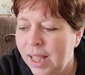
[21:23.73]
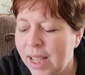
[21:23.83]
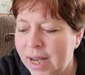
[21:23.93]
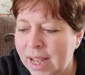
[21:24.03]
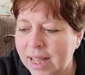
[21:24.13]

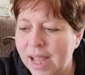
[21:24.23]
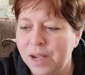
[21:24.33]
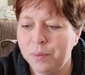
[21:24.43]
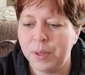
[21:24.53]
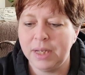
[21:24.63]
And I kind
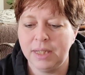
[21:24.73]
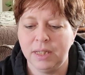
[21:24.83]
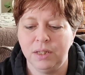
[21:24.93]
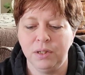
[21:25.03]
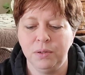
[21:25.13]
of wanted to
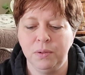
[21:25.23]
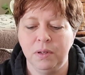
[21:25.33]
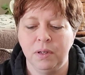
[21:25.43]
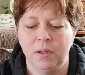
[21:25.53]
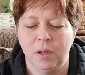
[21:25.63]
do,
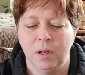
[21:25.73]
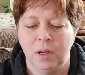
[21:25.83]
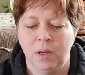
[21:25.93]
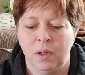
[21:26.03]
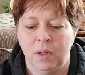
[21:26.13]

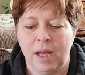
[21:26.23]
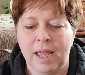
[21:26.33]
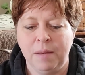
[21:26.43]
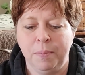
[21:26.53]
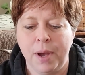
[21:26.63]
I
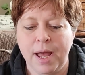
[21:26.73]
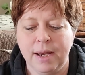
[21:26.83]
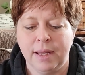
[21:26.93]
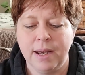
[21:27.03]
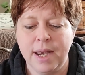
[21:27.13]
had bought
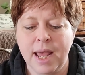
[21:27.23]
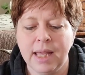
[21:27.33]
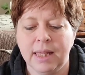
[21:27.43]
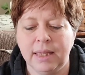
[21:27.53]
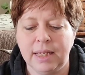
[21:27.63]
a
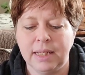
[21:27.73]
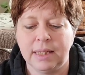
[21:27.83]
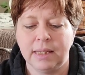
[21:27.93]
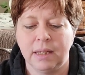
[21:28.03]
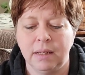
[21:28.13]
necklace